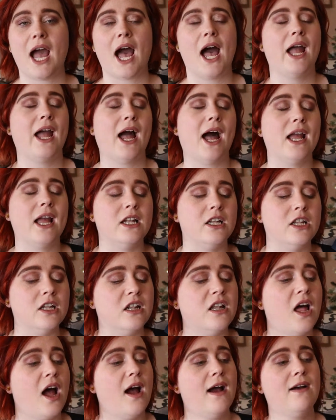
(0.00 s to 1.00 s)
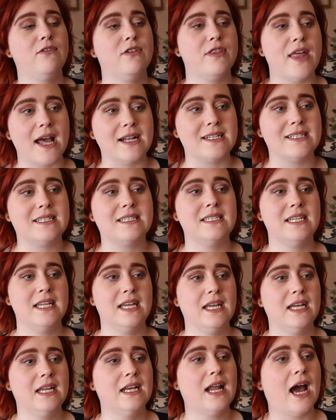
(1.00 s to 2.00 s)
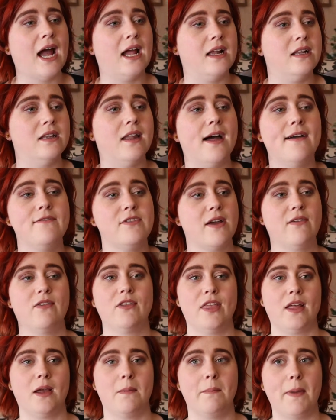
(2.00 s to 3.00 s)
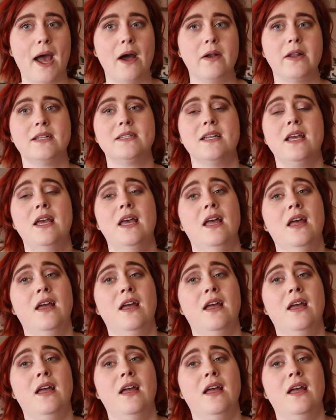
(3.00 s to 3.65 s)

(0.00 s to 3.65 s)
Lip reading: I loved that scene. I loved everything about it.